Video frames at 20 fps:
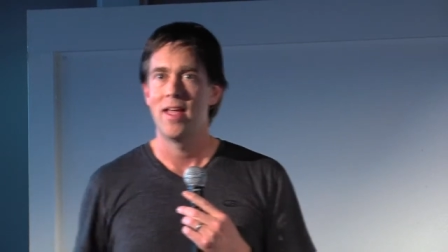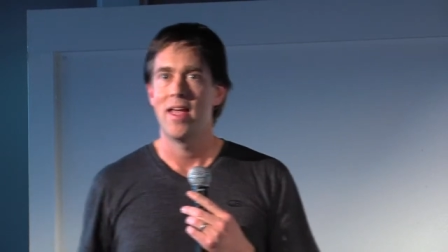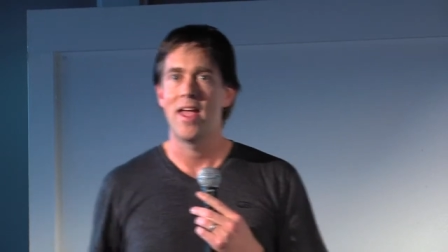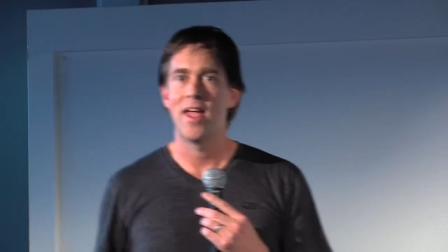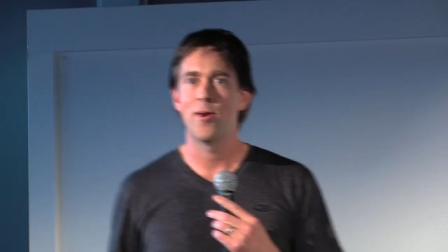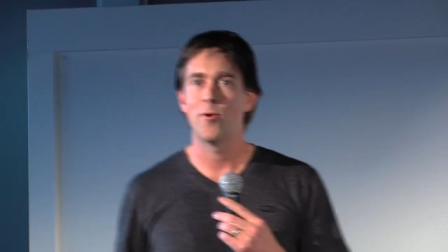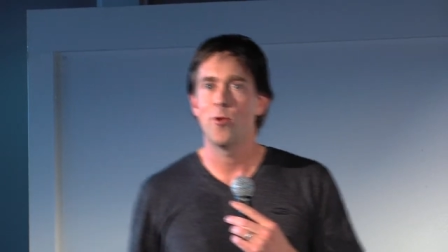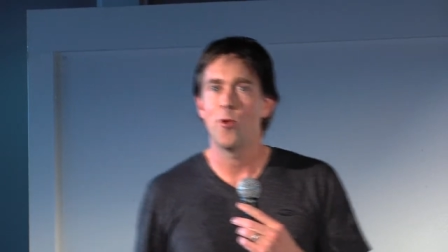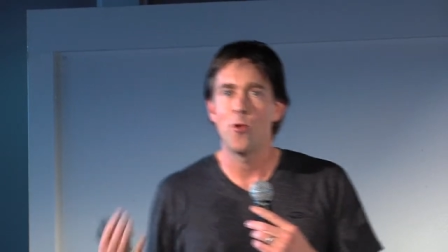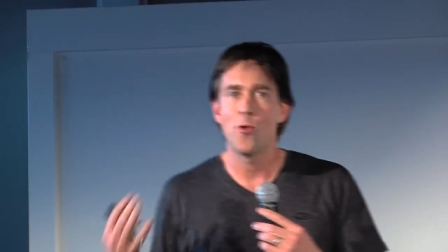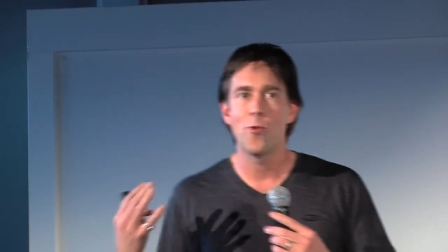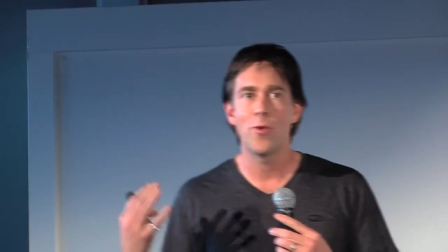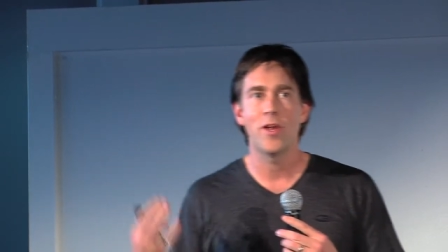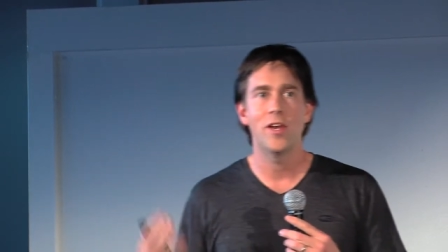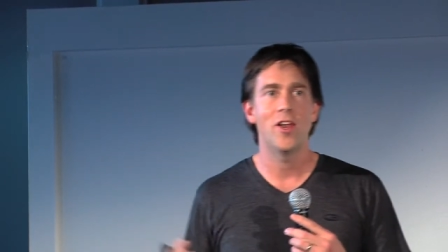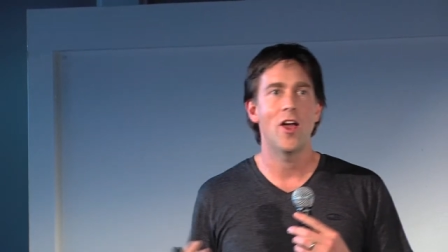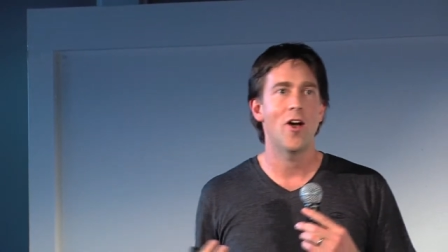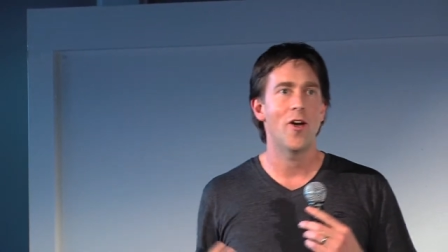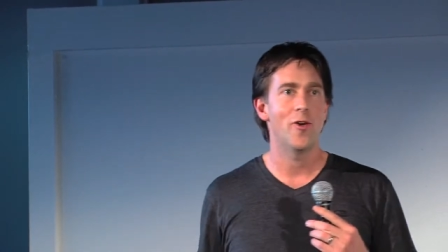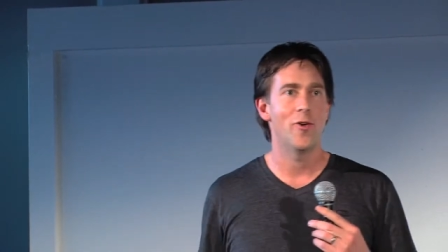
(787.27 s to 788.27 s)
And all
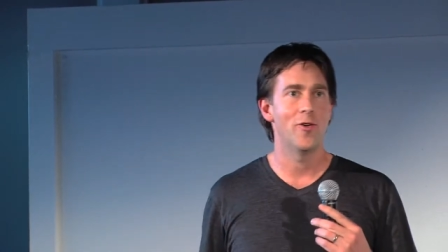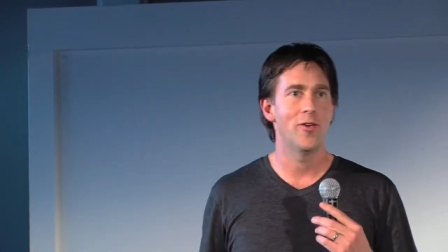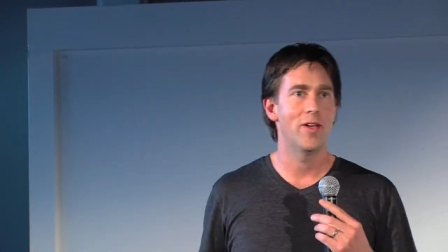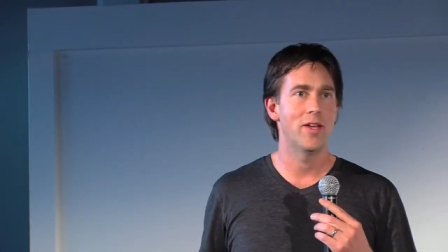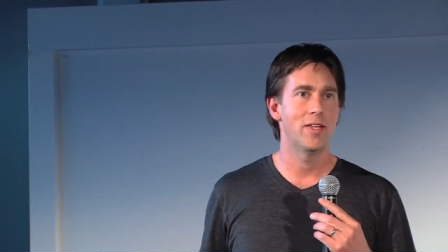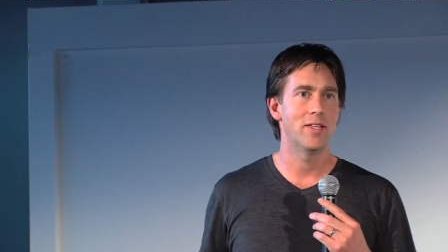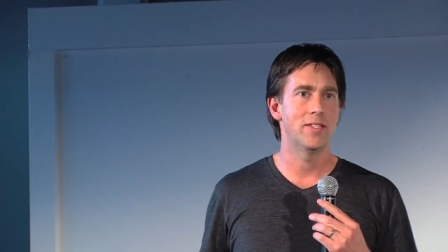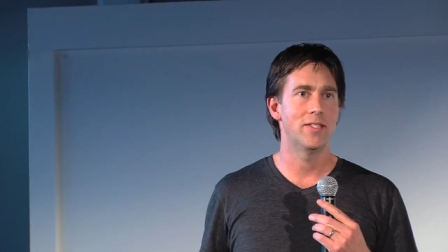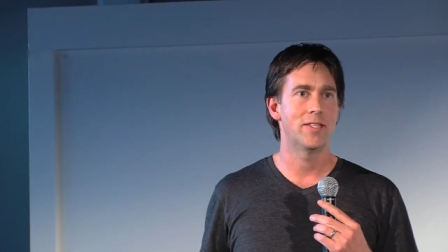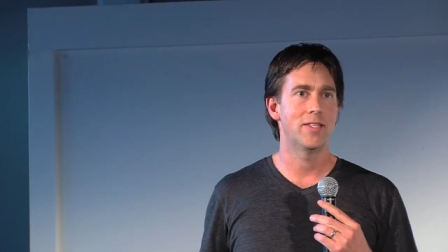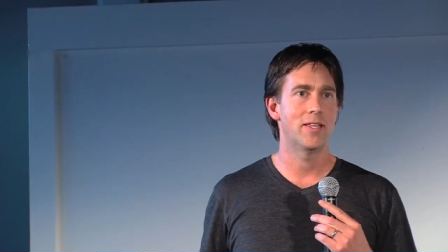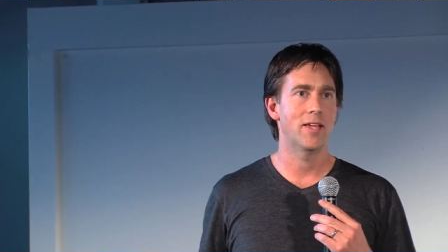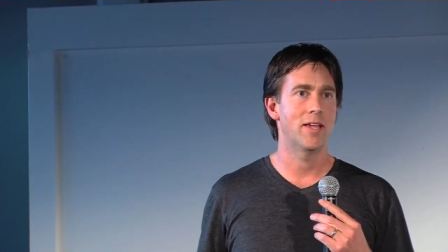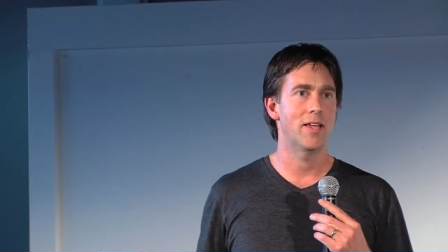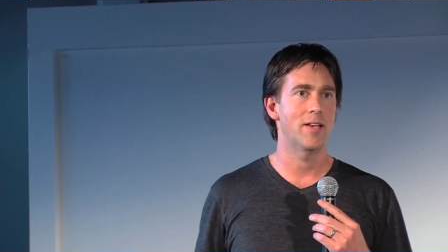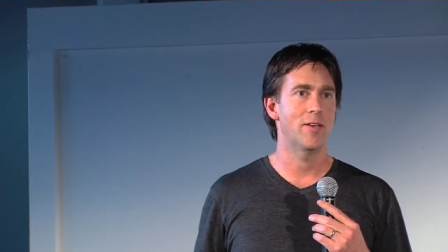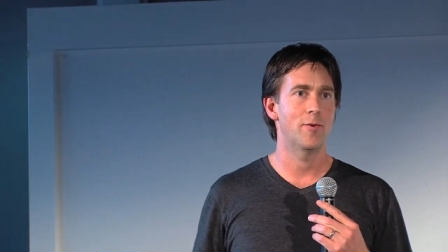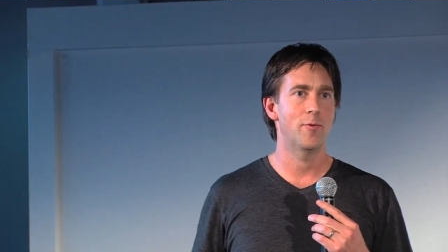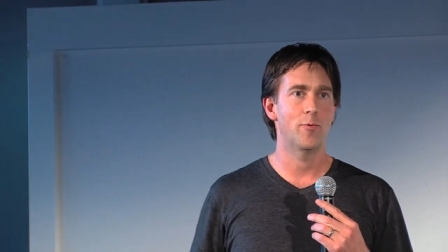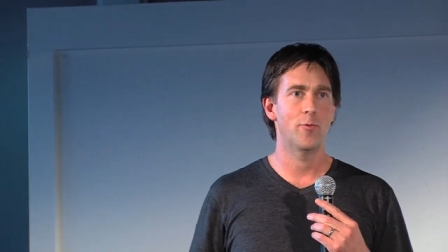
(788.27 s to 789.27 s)
we know is
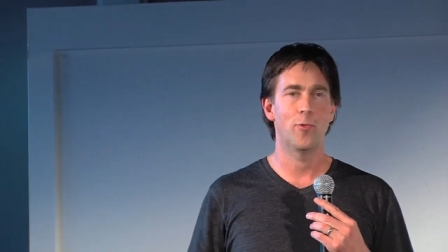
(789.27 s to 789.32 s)
that